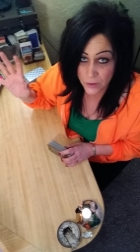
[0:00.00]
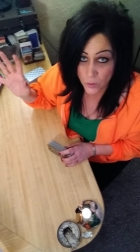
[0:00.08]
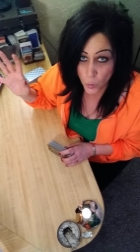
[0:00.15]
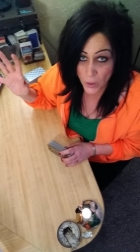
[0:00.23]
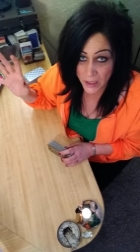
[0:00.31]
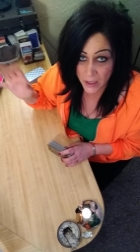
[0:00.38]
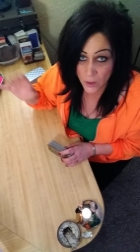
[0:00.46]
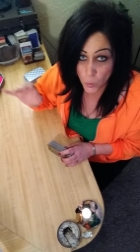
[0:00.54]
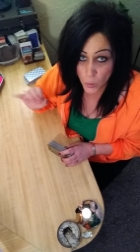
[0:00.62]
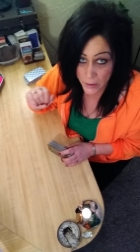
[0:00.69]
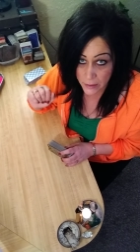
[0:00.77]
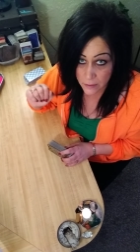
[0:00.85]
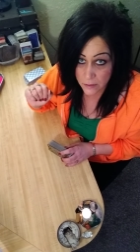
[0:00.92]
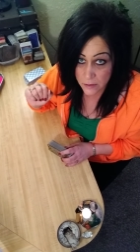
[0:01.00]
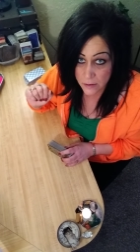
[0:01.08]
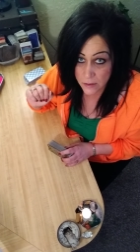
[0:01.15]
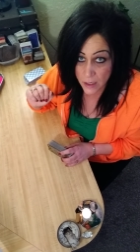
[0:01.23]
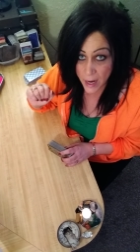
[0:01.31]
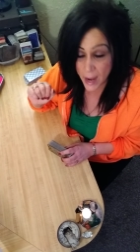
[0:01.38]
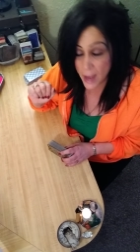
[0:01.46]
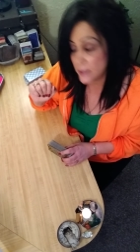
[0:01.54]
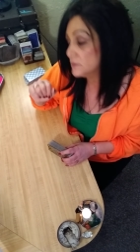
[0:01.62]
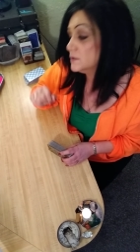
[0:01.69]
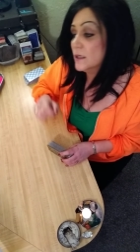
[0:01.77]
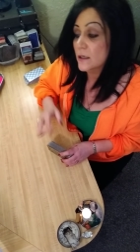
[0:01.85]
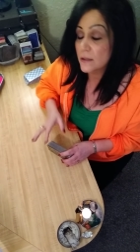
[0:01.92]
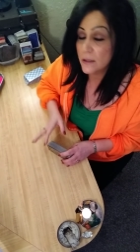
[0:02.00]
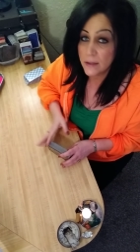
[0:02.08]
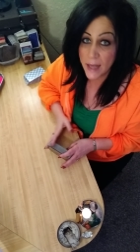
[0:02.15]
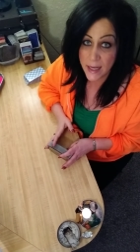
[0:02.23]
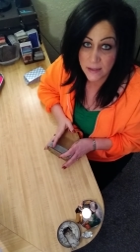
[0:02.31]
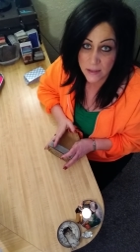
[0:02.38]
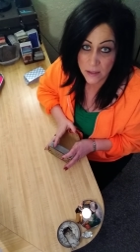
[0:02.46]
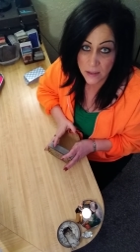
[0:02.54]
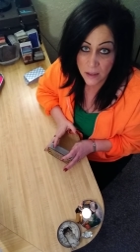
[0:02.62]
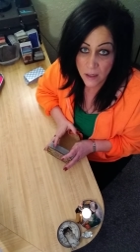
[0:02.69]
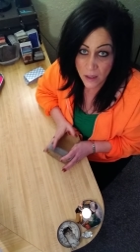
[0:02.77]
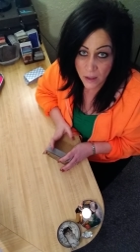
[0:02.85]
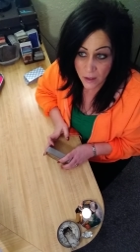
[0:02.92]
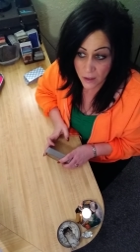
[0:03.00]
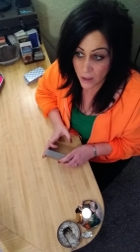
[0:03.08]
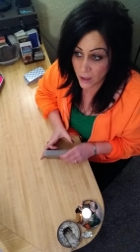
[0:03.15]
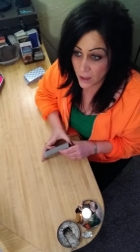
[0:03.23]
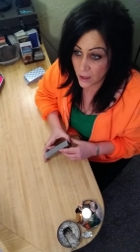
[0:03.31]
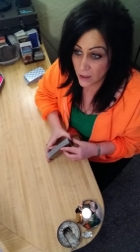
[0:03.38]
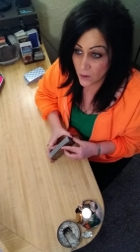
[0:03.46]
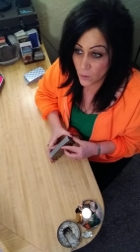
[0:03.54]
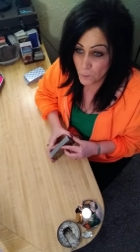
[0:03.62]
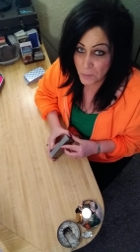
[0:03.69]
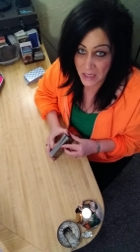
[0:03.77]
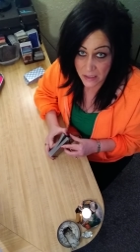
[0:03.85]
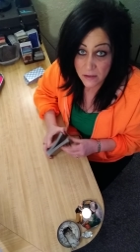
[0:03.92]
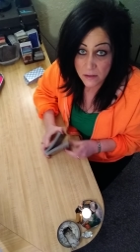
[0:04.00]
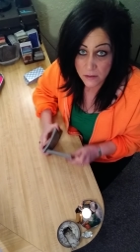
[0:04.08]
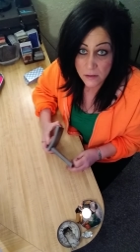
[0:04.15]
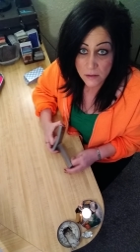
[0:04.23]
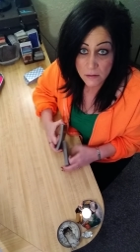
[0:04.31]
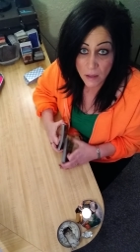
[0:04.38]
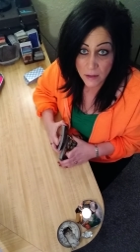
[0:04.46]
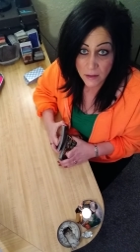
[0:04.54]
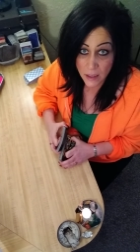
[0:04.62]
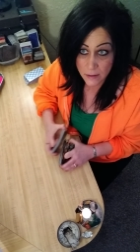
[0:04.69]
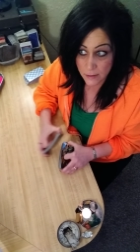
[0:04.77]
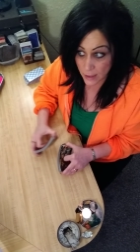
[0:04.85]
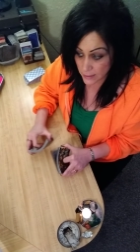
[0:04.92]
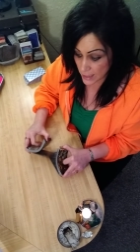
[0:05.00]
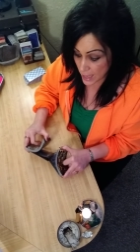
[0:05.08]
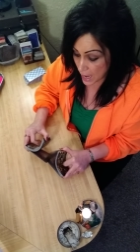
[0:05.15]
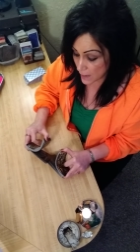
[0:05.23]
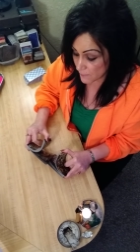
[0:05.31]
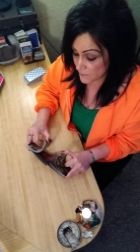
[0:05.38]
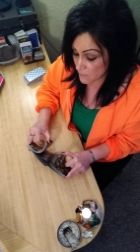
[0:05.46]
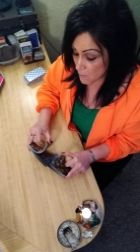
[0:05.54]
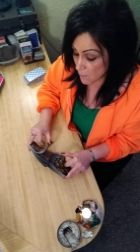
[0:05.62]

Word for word: the wicked weeds and uh, the nasty uh, beasts and things like that